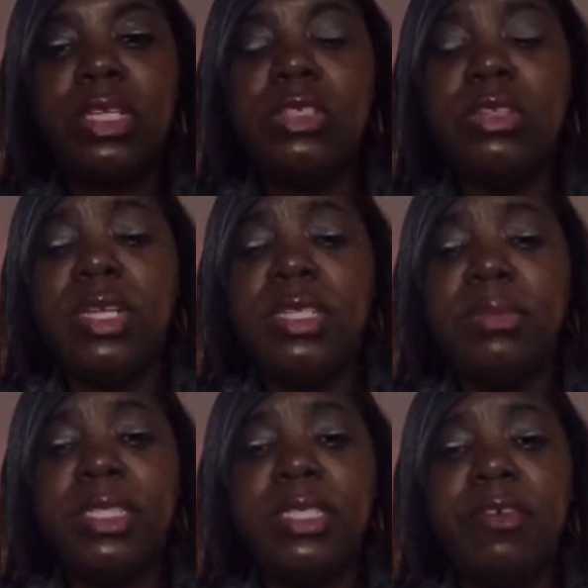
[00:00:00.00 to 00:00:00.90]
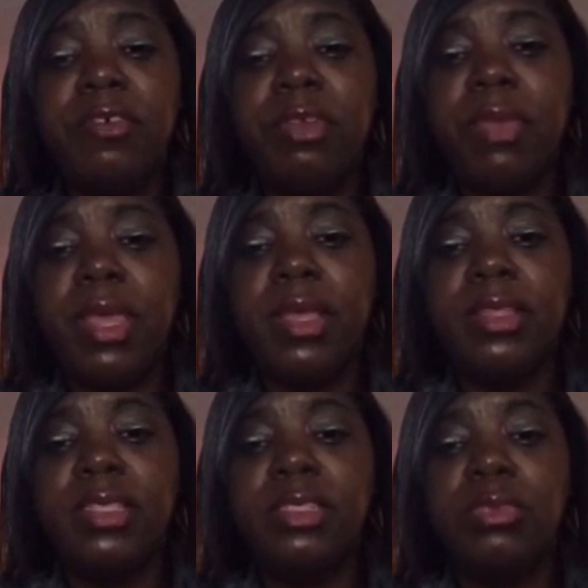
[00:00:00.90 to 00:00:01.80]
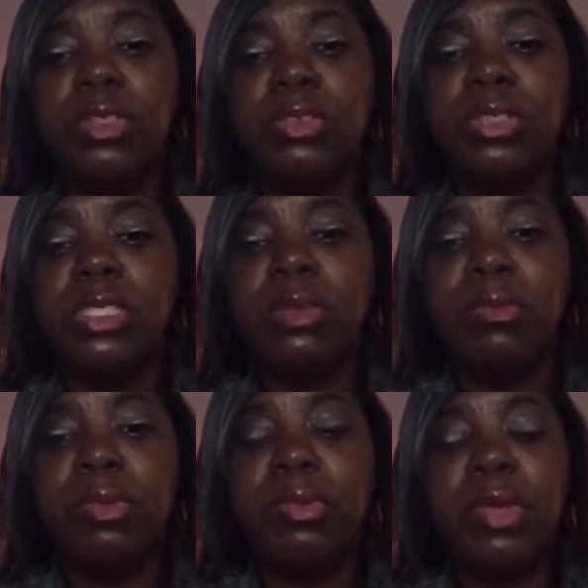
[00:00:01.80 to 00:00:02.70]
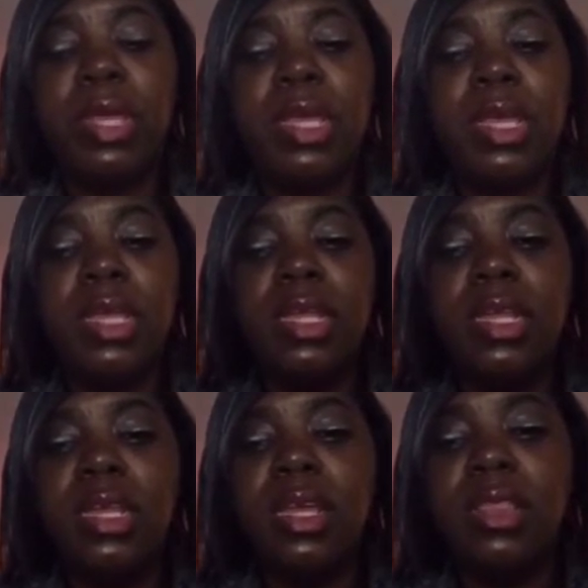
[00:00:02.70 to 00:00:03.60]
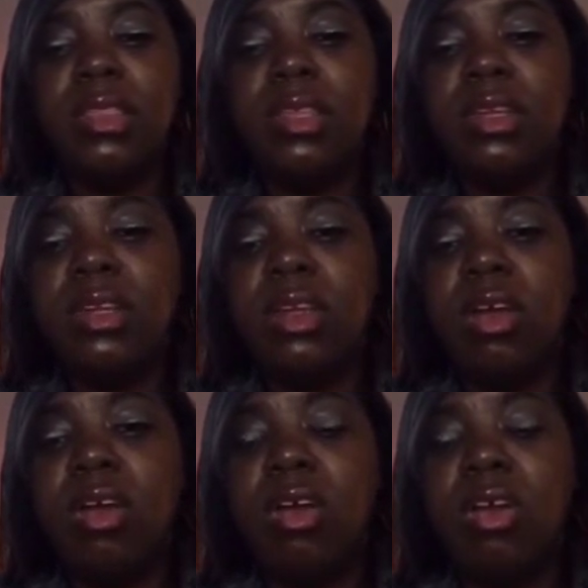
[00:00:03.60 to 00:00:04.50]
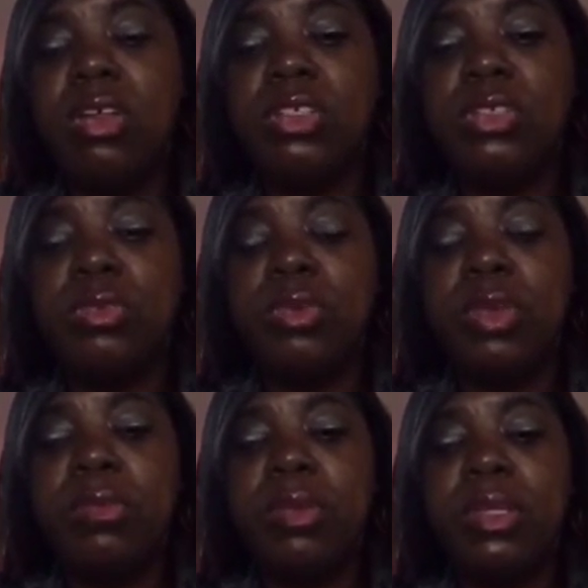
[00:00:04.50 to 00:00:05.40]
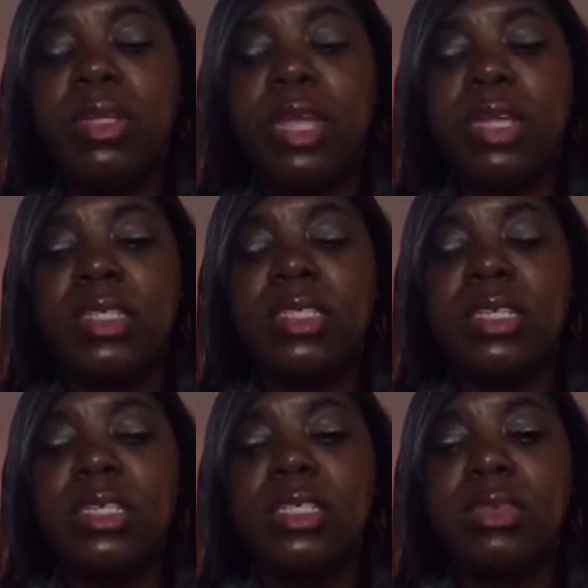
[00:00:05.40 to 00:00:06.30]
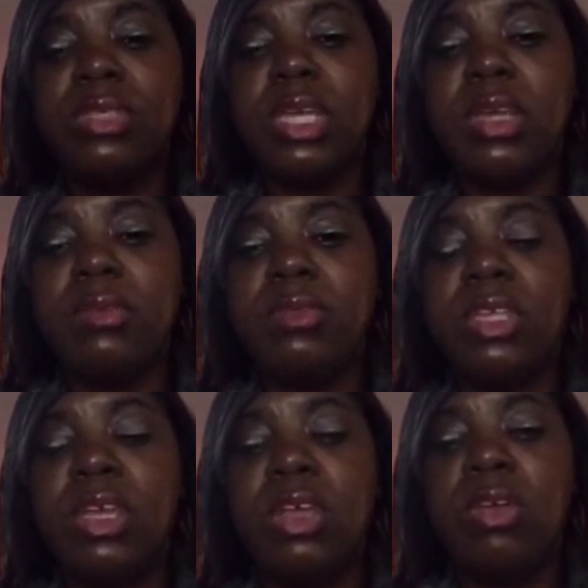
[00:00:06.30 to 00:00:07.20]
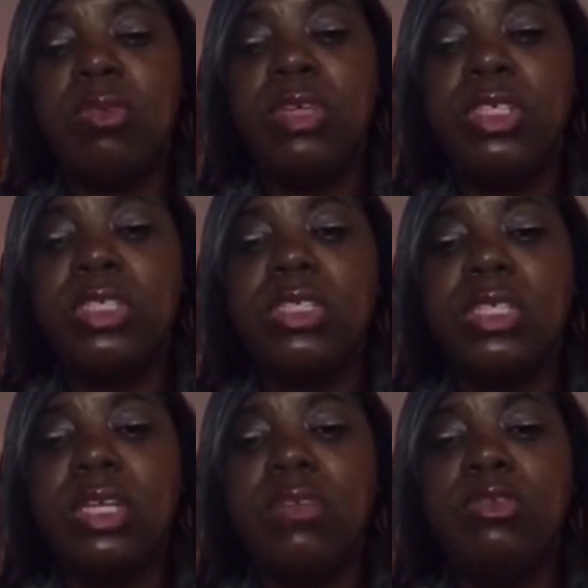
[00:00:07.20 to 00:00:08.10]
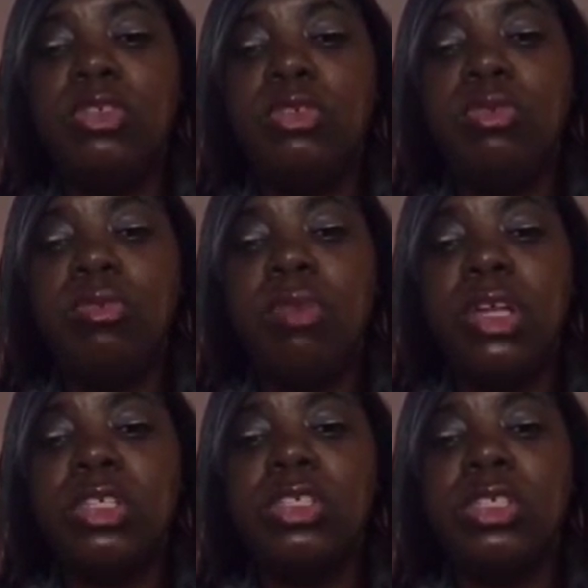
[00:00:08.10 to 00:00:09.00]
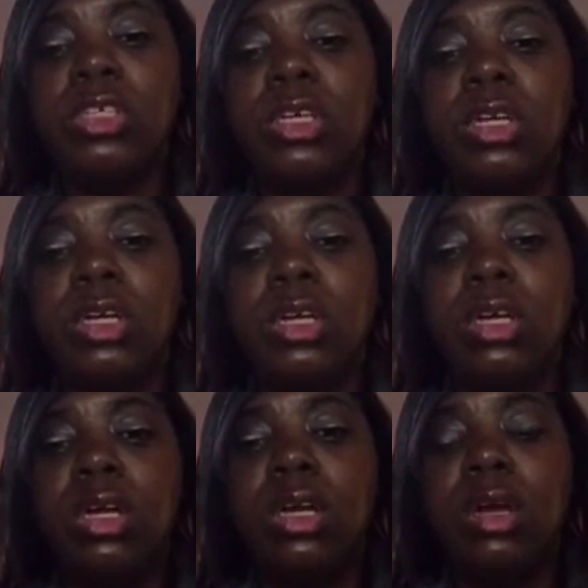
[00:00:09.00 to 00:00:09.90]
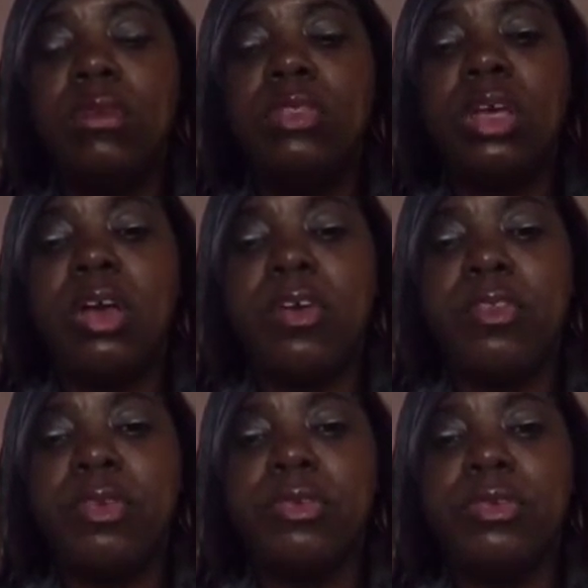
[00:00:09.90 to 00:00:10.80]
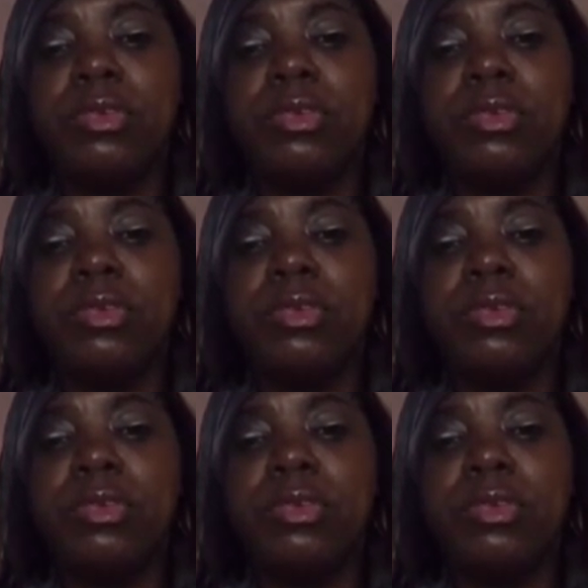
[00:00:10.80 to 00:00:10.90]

So that's my Steffie Math. It's real simple, nothing hard to it, but like I said, sometimes we just leave too much up to others